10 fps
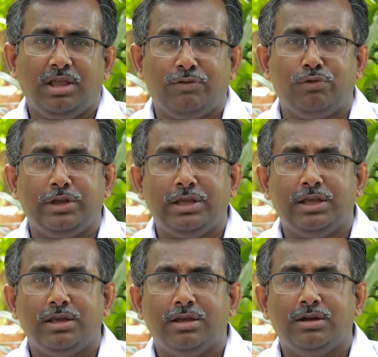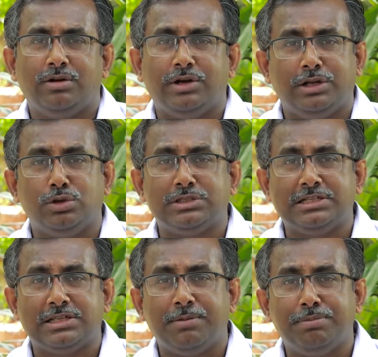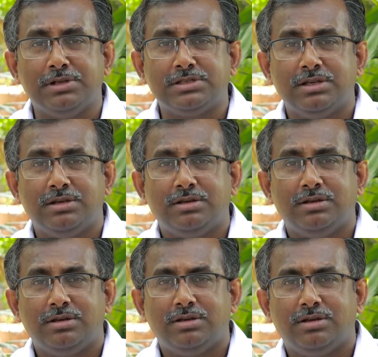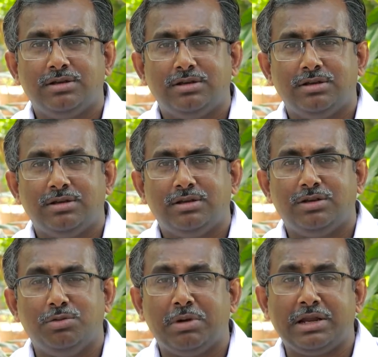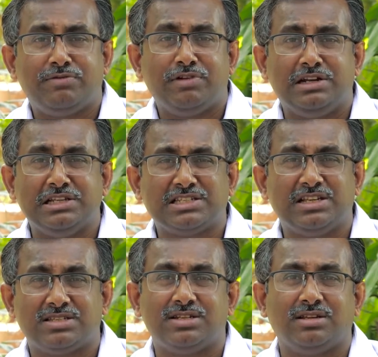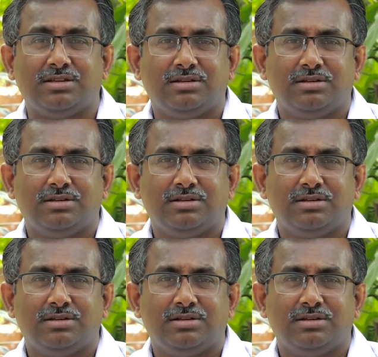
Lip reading: If we read those examples, you might feel disgusting.